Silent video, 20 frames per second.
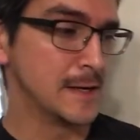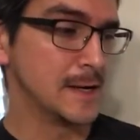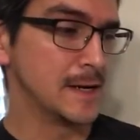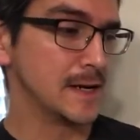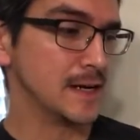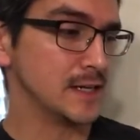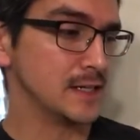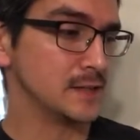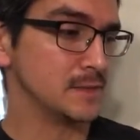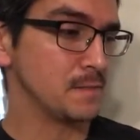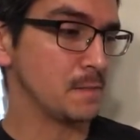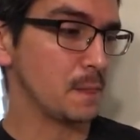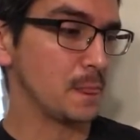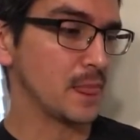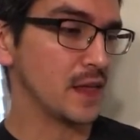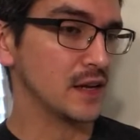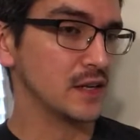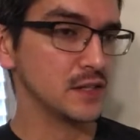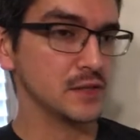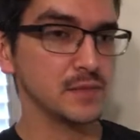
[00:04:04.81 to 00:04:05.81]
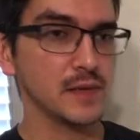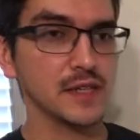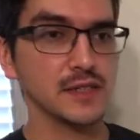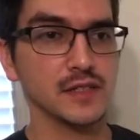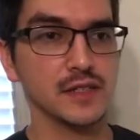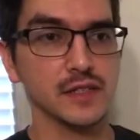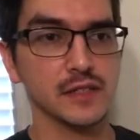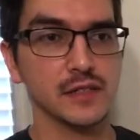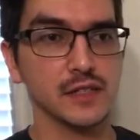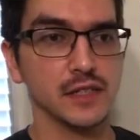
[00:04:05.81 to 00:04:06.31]
And it's
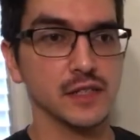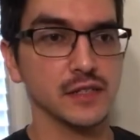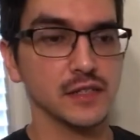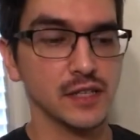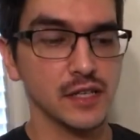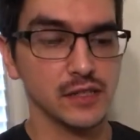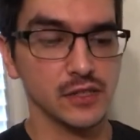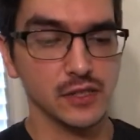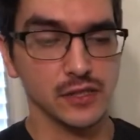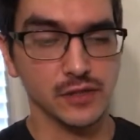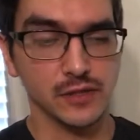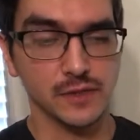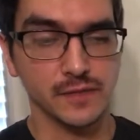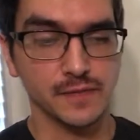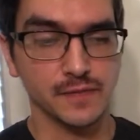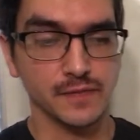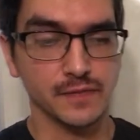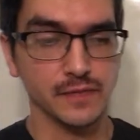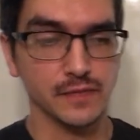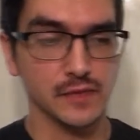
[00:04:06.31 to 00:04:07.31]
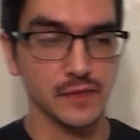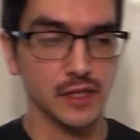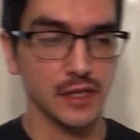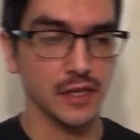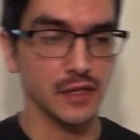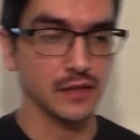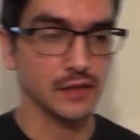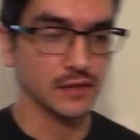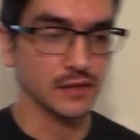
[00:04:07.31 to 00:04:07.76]
basically essential, okay?